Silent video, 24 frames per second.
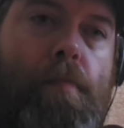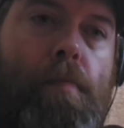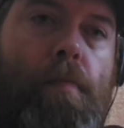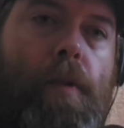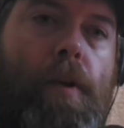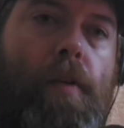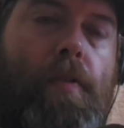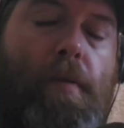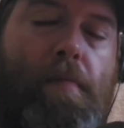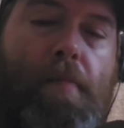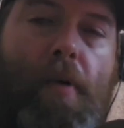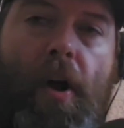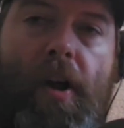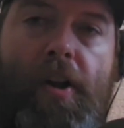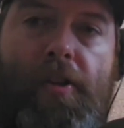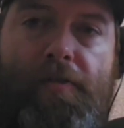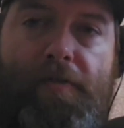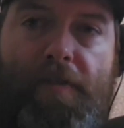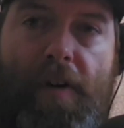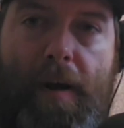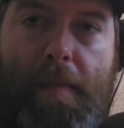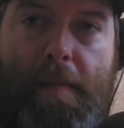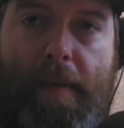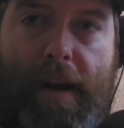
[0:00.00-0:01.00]
the brightest
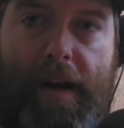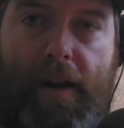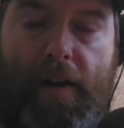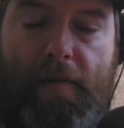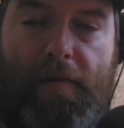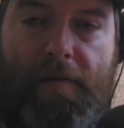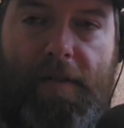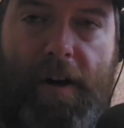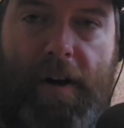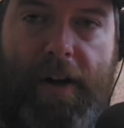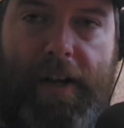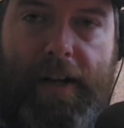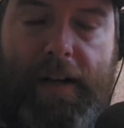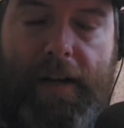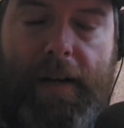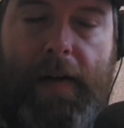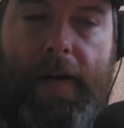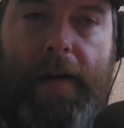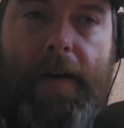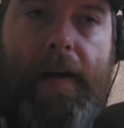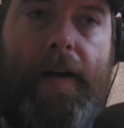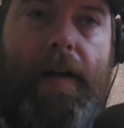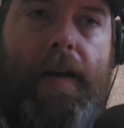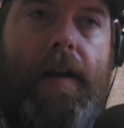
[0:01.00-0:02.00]
frame that I could find,
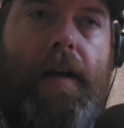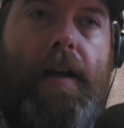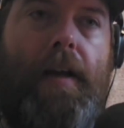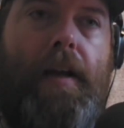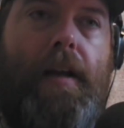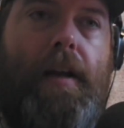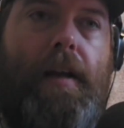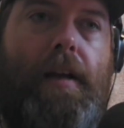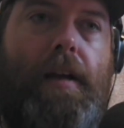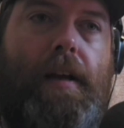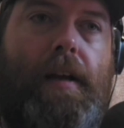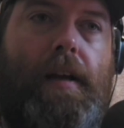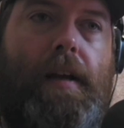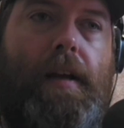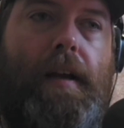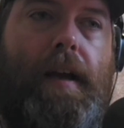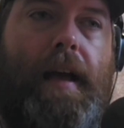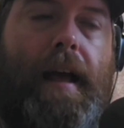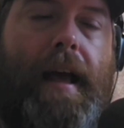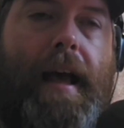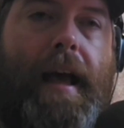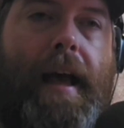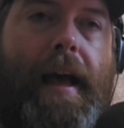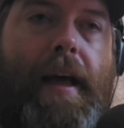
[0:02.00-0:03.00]

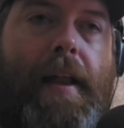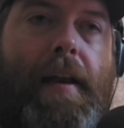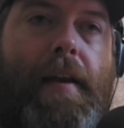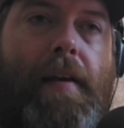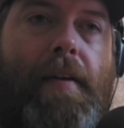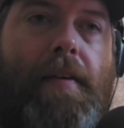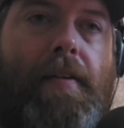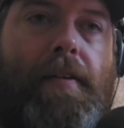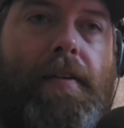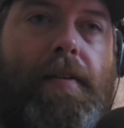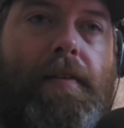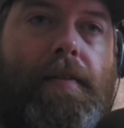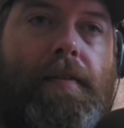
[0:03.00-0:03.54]
and